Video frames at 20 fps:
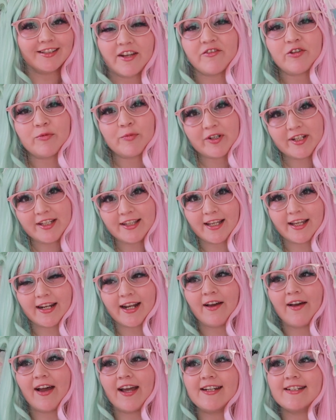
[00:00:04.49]
After putting that
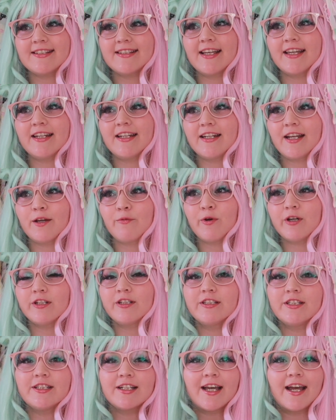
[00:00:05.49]
out, I decided I
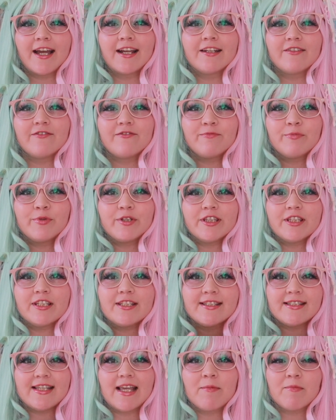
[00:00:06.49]
wanted to kind of put the
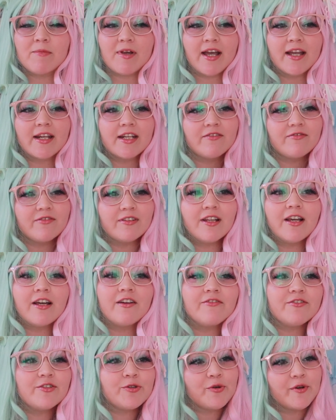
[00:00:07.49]
same kind of
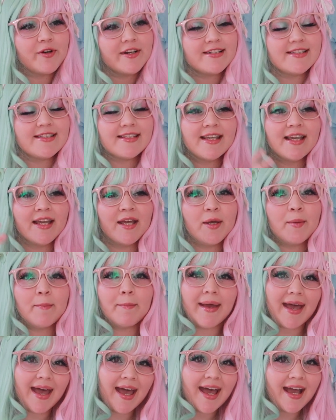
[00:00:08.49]
love towards
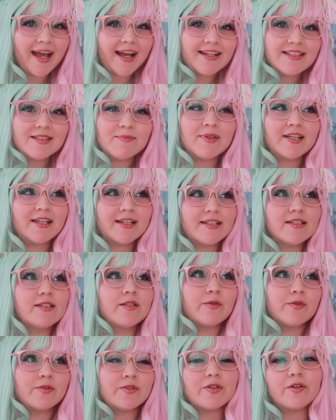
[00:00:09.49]
bags because
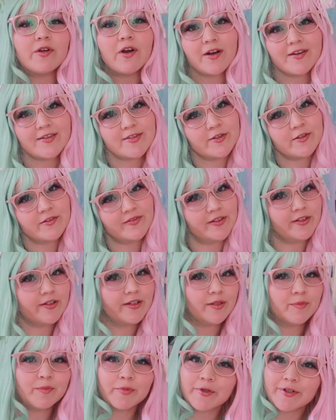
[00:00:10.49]
those are also very
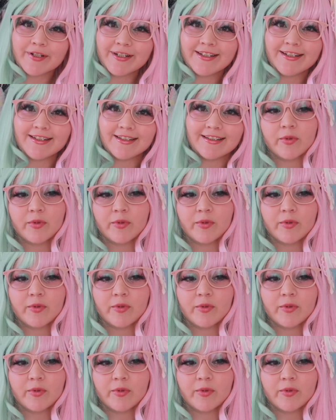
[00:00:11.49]
important.